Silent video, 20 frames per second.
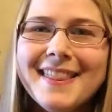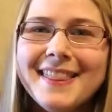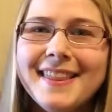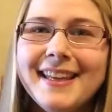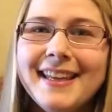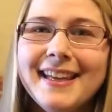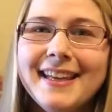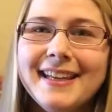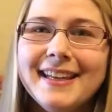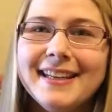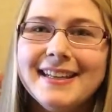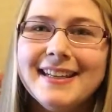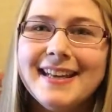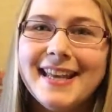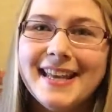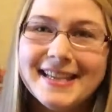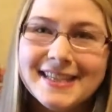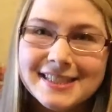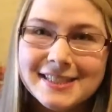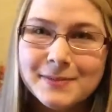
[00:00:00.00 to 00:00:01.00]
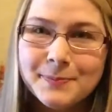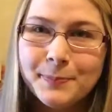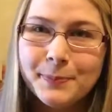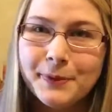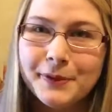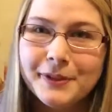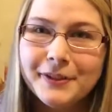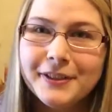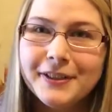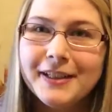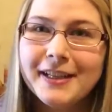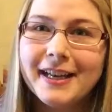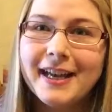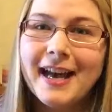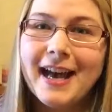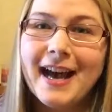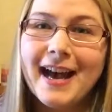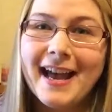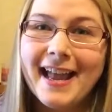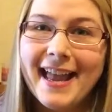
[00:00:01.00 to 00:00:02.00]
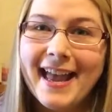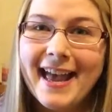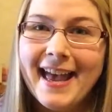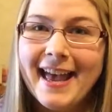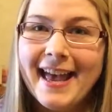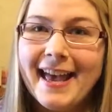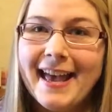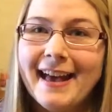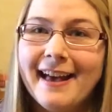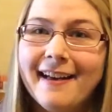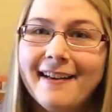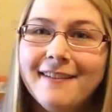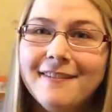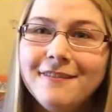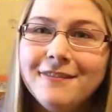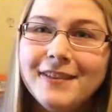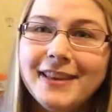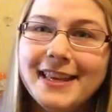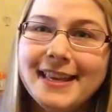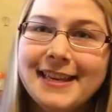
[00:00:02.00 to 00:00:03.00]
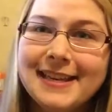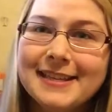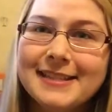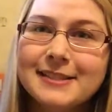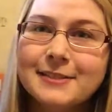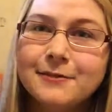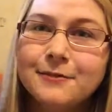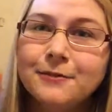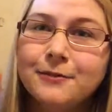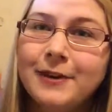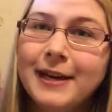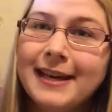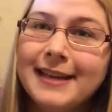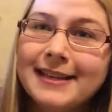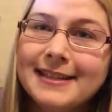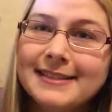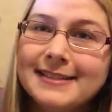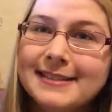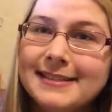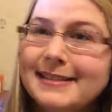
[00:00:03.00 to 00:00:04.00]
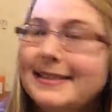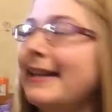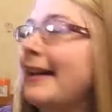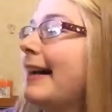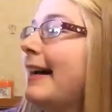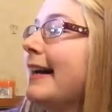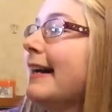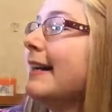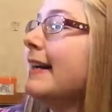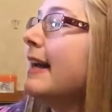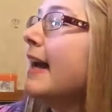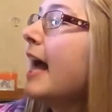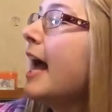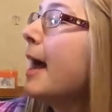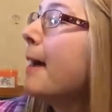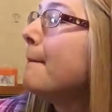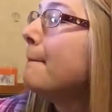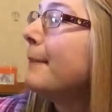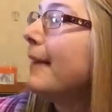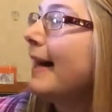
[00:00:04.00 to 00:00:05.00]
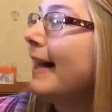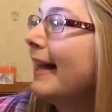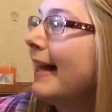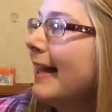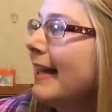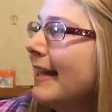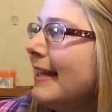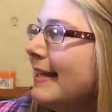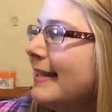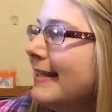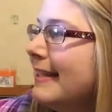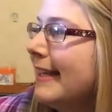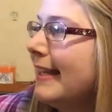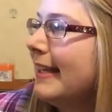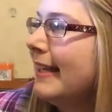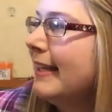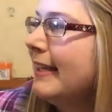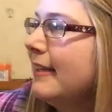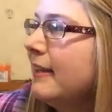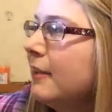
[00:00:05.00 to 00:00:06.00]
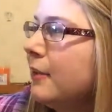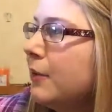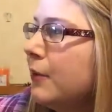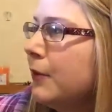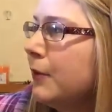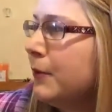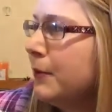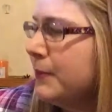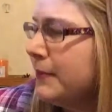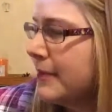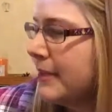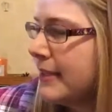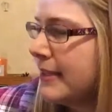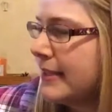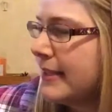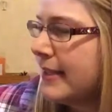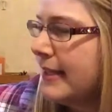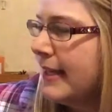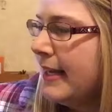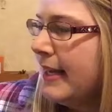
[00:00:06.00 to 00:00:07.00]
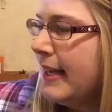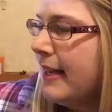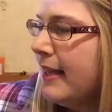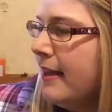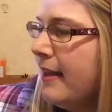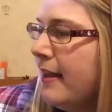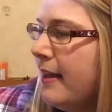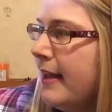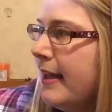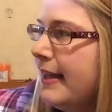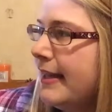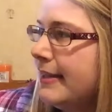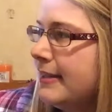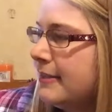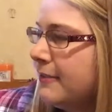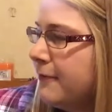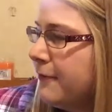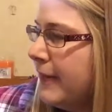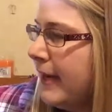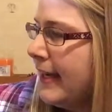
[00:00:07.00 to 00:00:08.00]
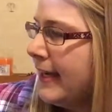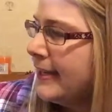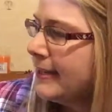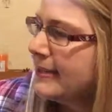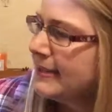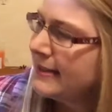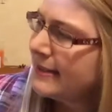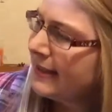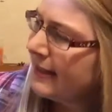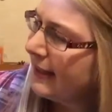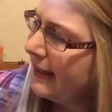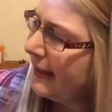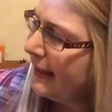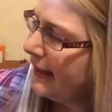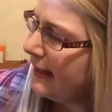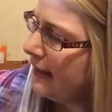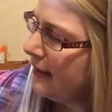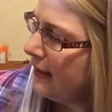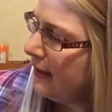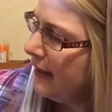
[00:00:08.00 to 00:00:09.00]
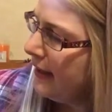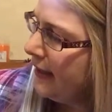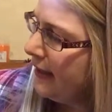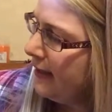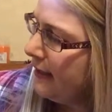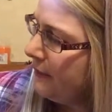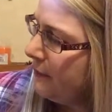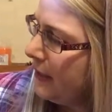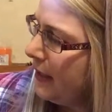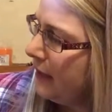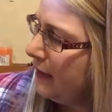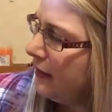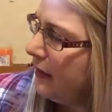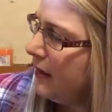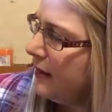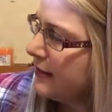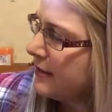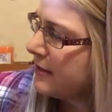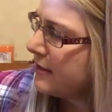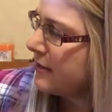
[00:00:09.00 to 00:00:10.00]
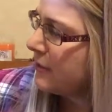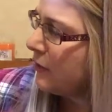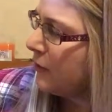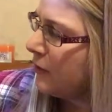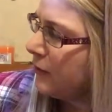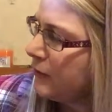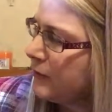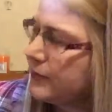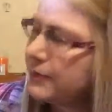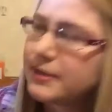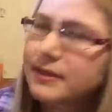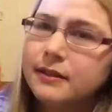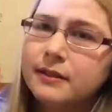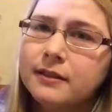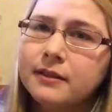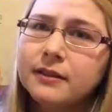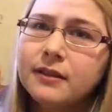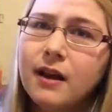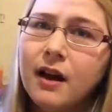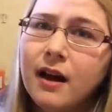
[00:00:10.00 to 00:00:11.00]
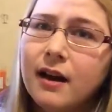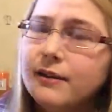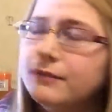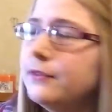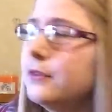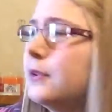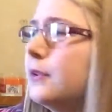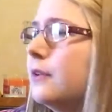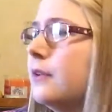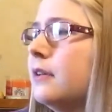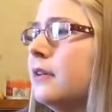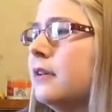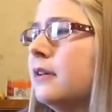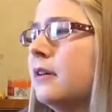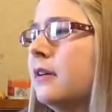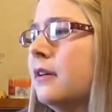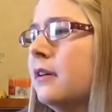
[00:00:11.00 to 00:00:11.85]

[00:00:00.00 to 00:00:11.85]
The next book I have is Frankenstein by Dean Koontz. It's Frankenstein, a lost souls novel.